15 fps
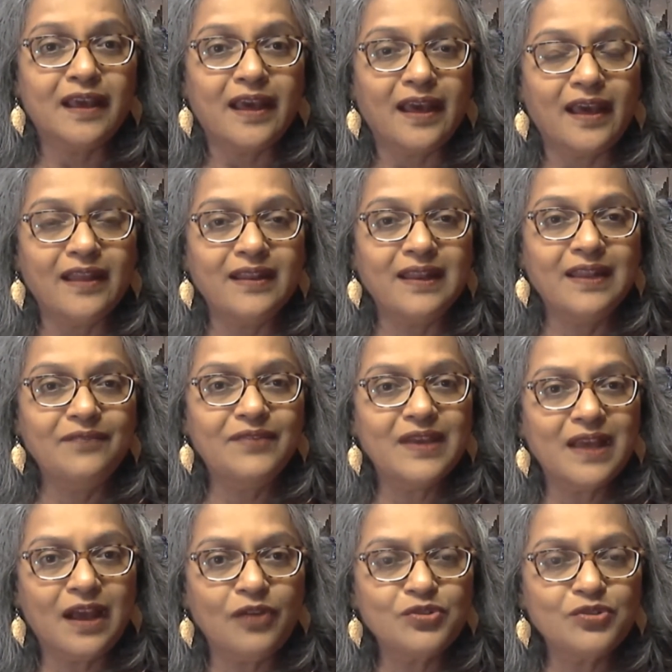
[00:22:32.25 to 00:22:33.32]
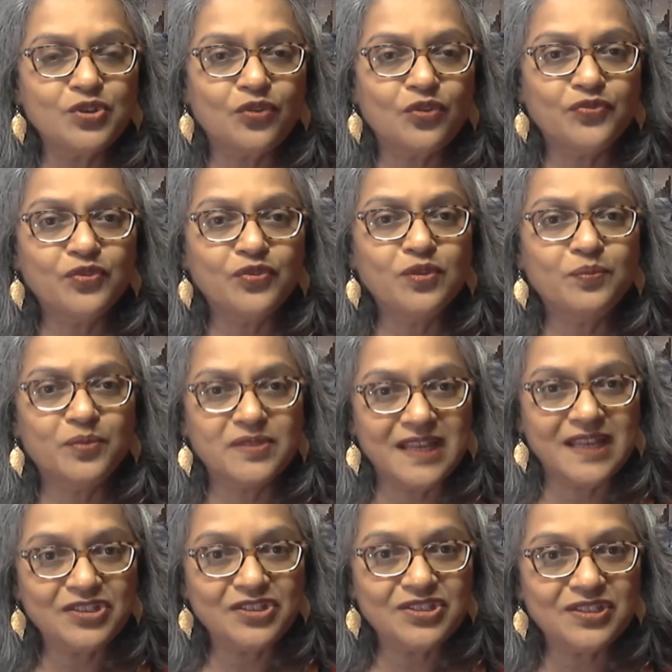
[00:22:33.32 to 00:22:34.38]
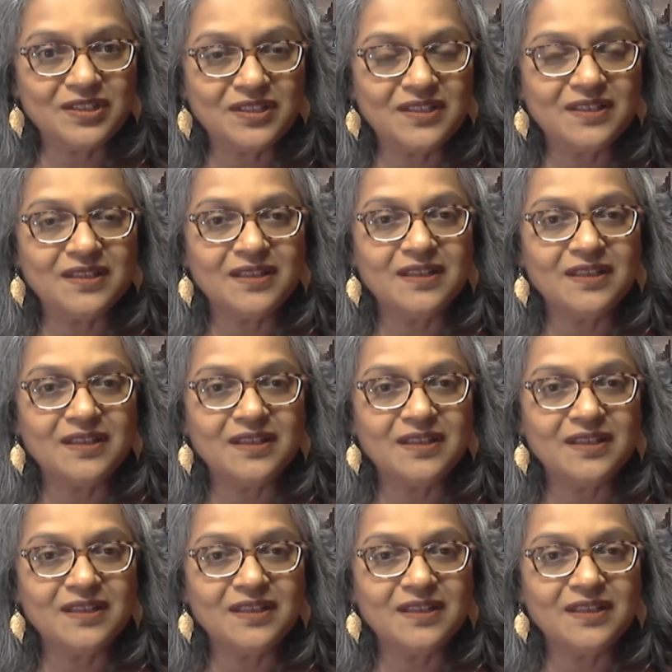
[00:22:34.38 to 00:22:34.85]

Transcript: and living out your full potential,